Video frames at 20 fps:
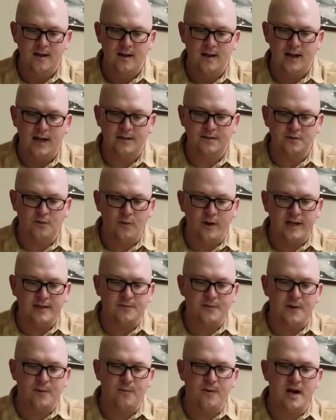And so as
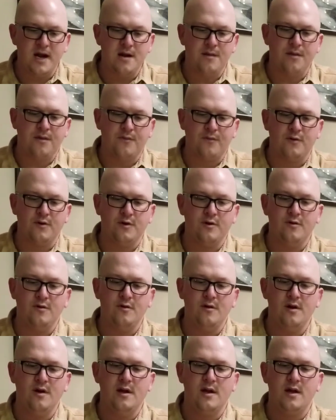we read
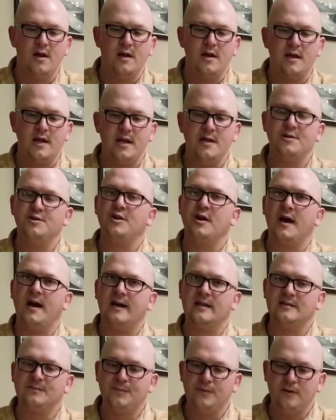through each
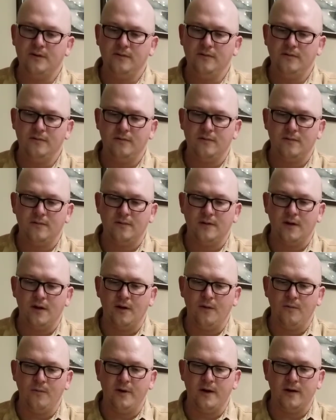gospel,
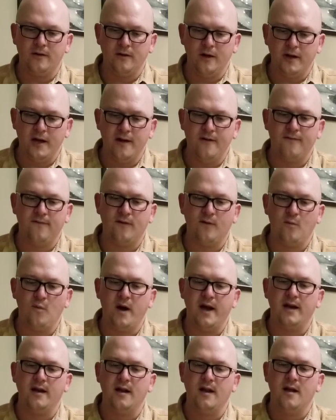we are looking for
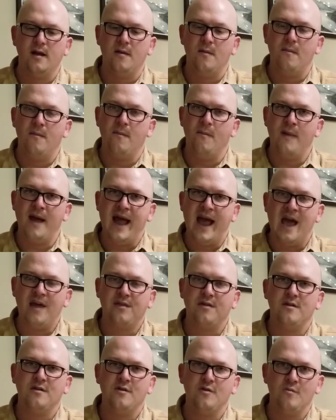what
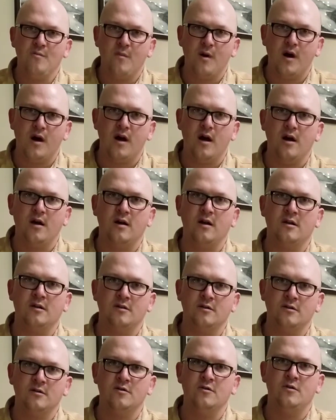Matthew, Mark,
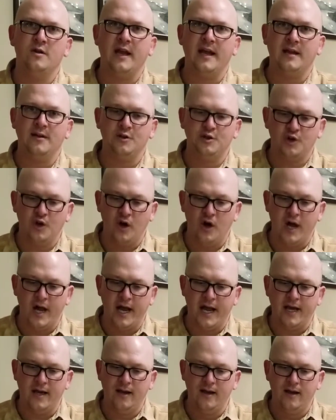Luke, and
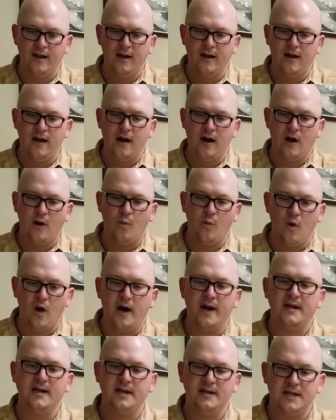John are
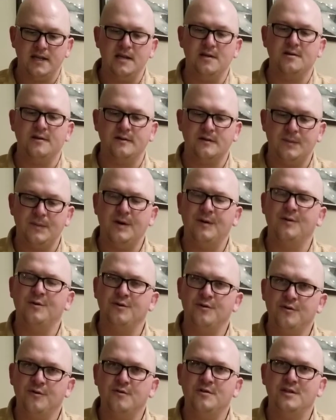wanting to teach us about
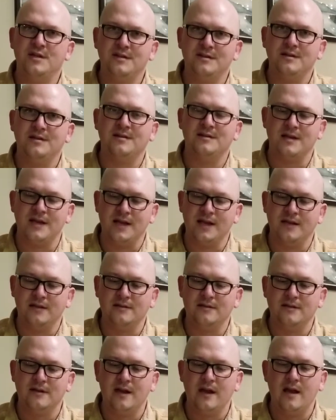who Jesus
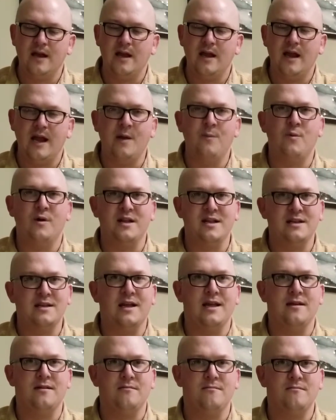is and what he
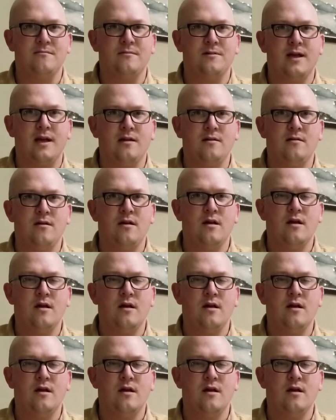did. Okay?